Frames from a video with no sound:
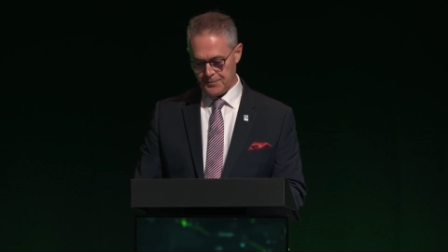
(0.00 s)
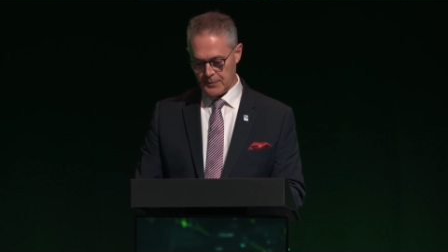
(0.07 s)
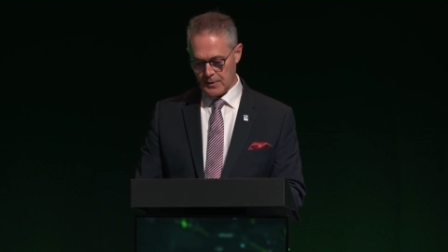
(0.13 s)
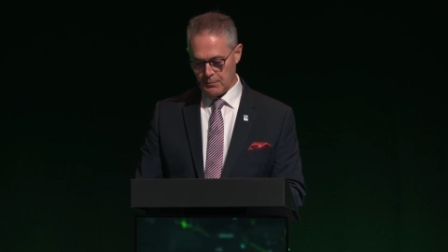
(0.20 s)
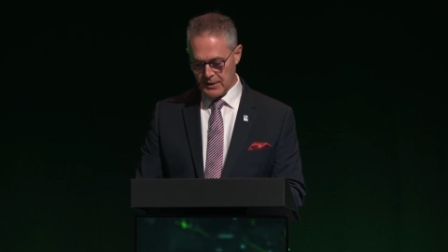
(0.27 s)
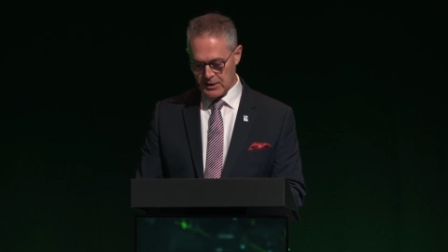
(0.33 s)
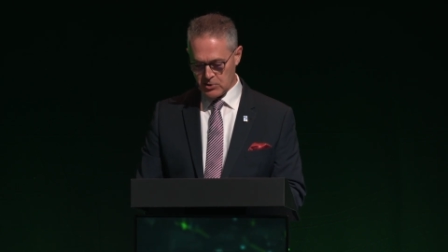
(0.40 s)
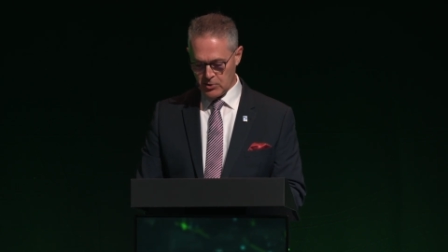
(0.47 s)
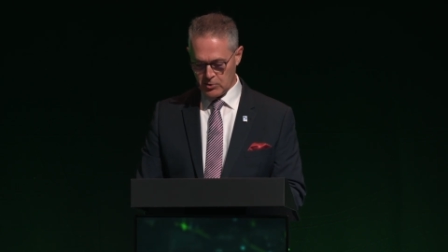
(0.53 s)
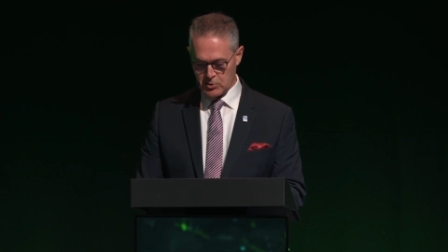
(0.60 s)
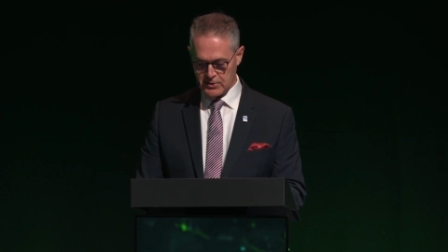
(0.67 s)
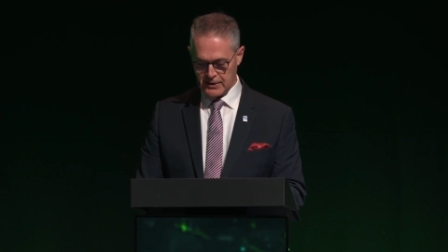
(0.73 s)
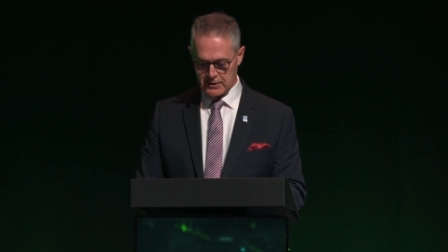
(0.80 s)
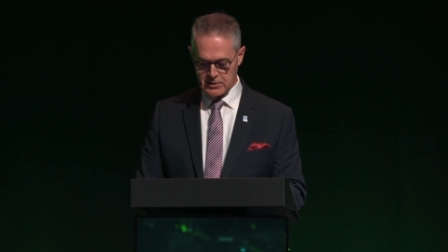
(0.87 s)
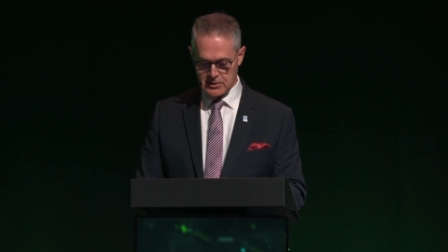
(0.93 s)
message
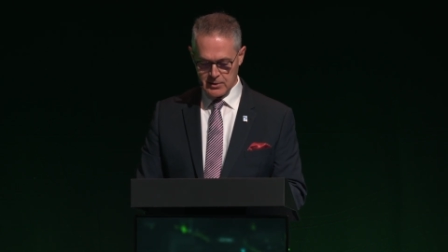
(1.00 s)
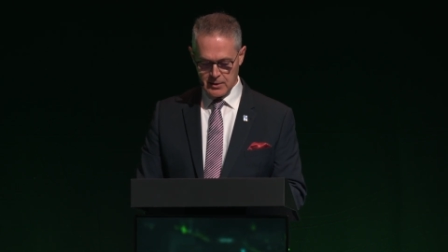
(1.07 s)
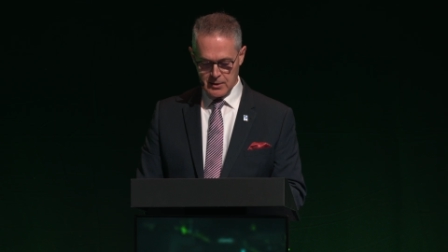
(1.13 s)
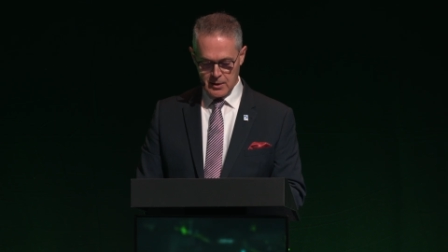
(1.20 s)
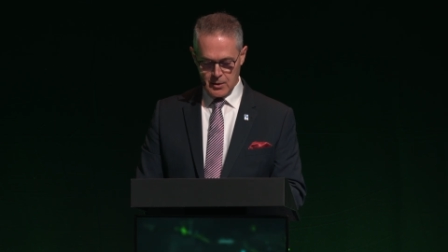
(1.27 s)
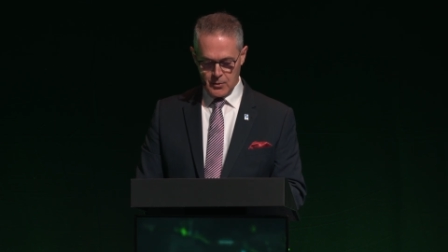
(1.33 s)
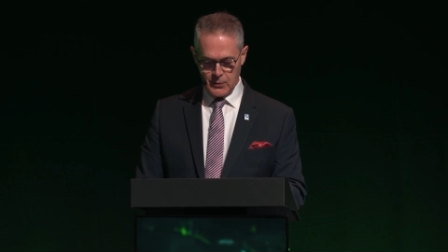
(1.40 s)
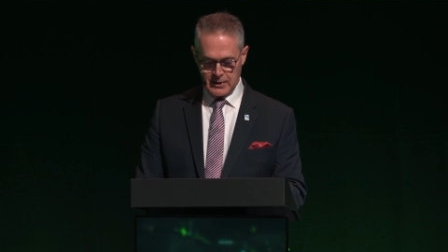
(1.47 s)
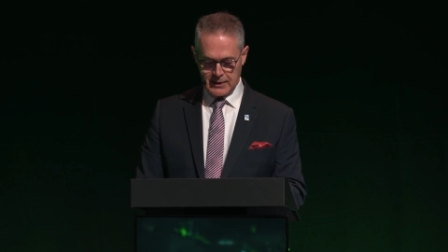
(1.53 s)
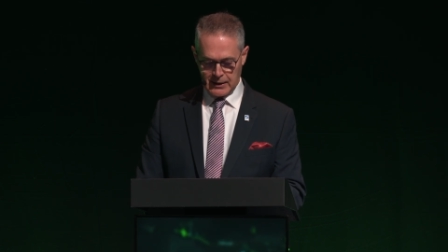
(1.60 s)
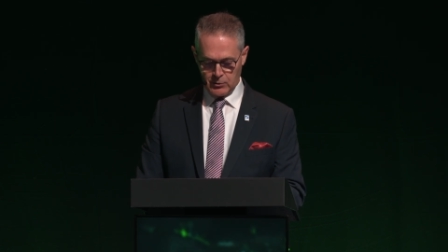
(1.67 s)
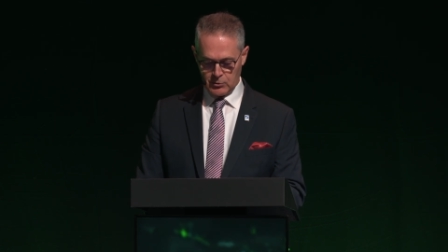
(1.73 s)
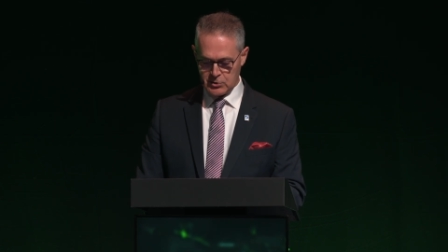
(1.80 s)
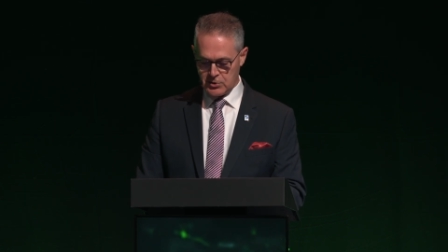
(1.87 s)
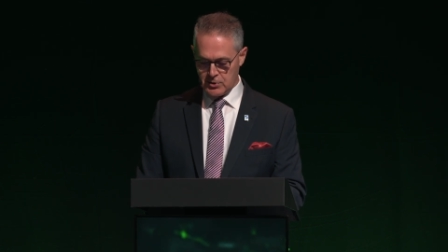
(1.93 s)
that we
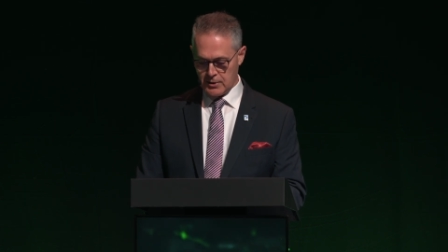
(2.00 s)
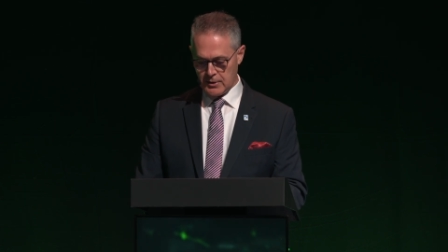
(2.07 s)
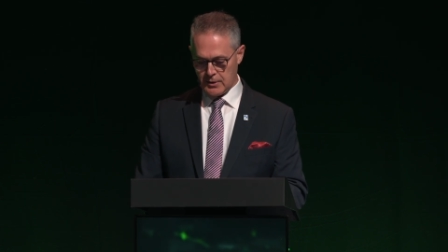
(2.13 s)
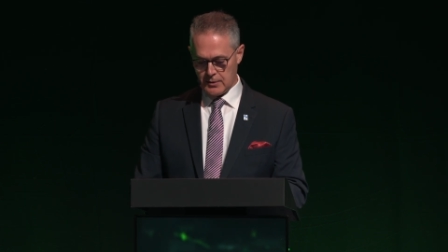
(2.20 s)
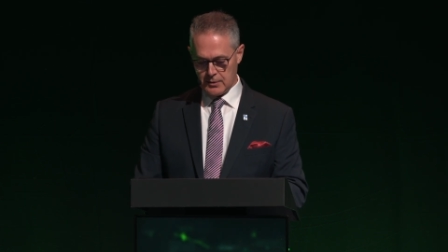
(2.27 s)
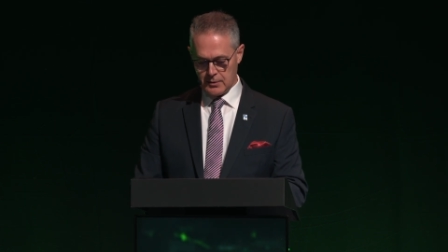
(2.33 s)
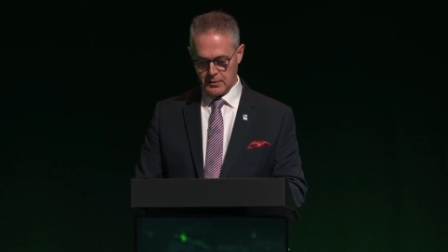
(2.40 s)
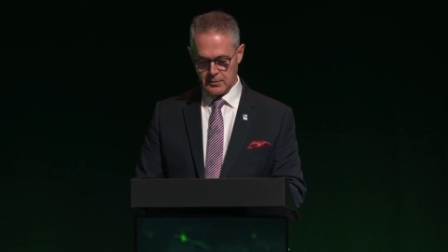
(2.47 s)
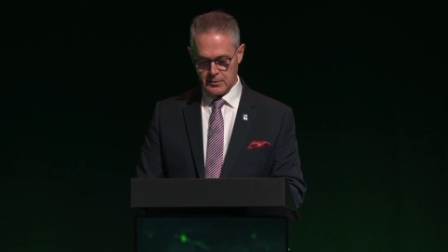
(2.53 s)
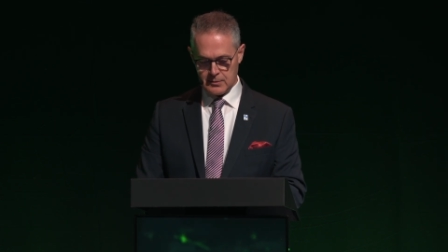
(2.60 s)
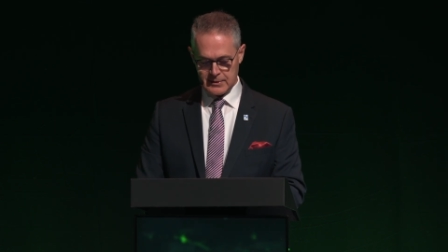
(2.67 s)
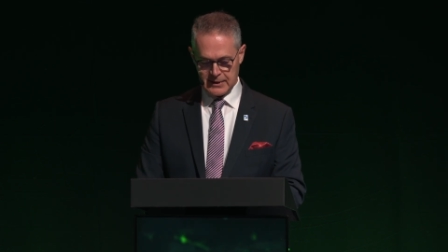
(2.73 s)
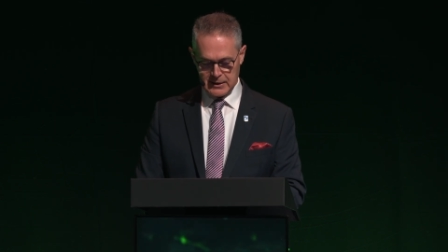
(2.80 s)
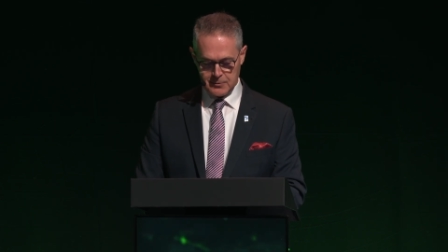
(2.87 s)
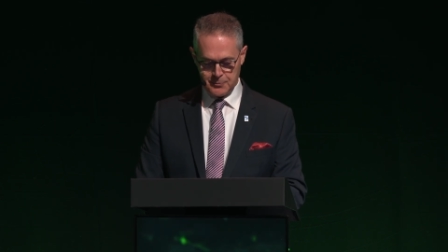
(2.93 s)
cannot uh,
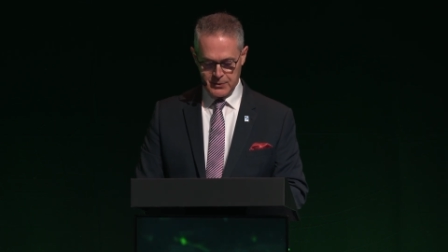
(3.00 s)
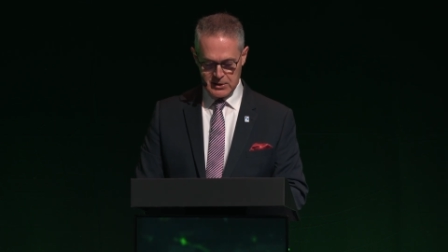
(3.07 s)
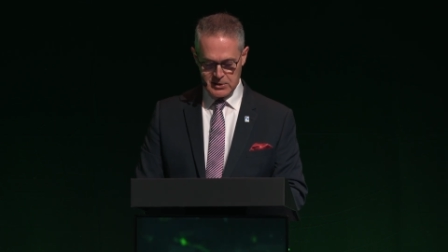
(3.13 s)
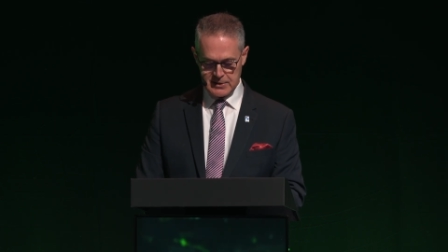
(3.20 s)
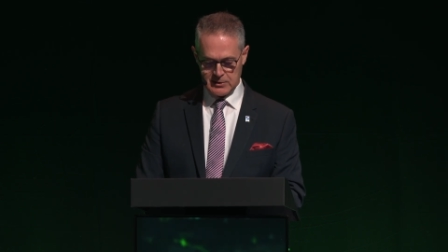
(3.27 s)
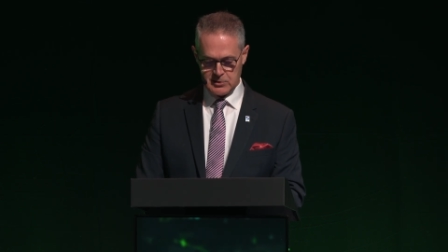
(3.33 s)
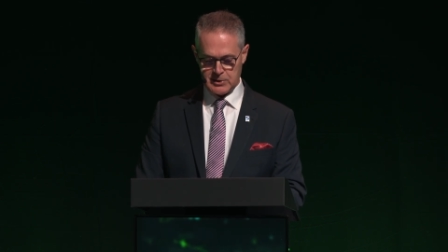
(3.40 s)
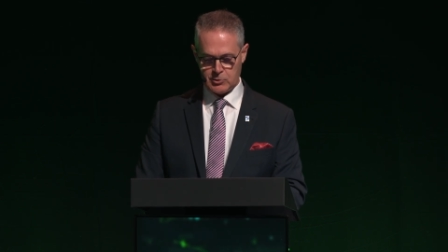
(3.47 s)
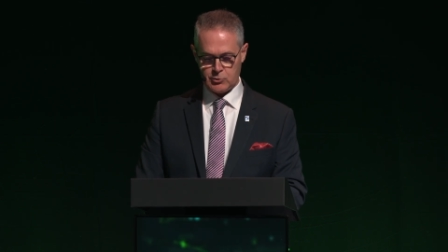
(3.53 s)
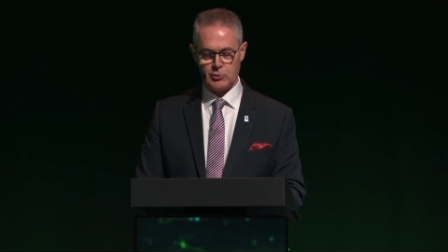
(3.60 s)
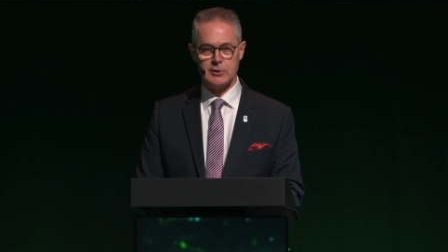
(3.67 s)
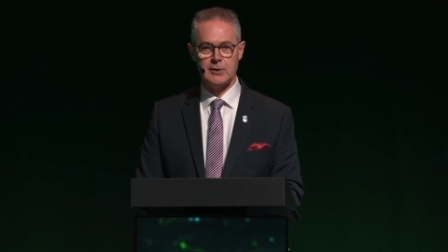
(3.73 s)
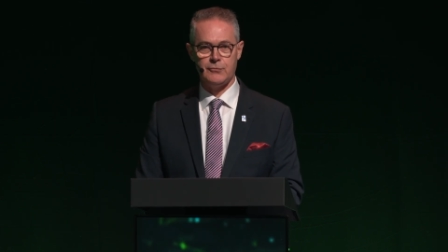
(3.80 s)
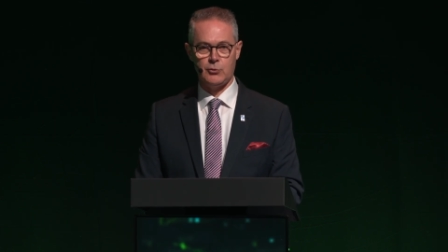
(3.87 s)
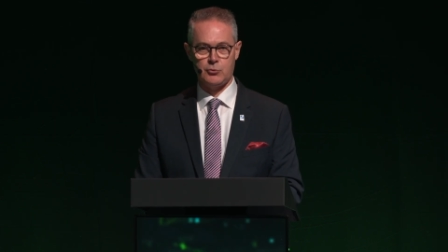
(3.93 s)
take peace and
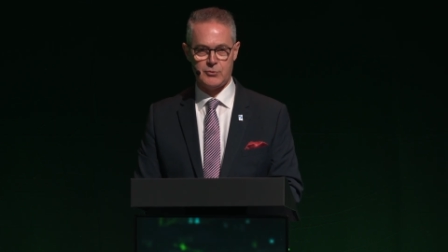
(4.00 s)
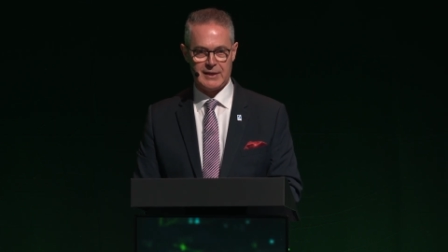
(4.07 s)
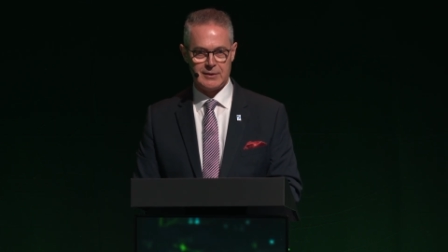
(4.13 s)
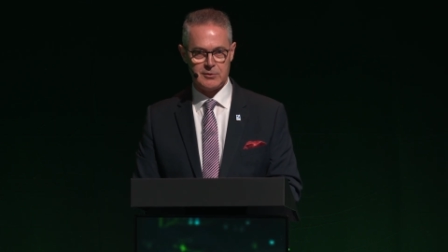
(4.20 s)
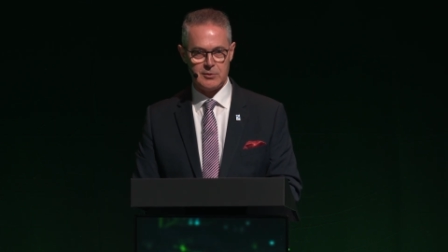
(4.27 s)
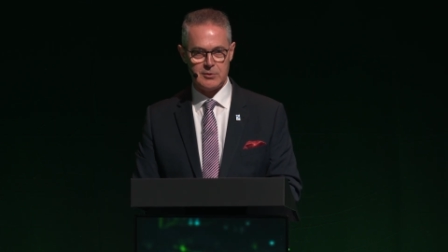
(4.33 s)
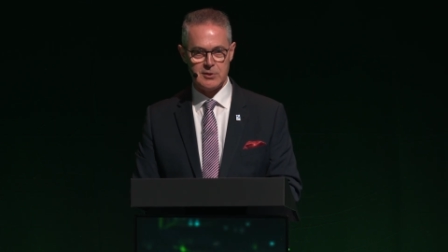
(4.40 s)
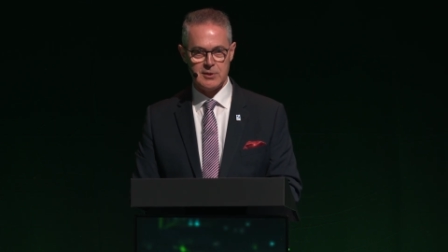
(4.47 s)
security for granted.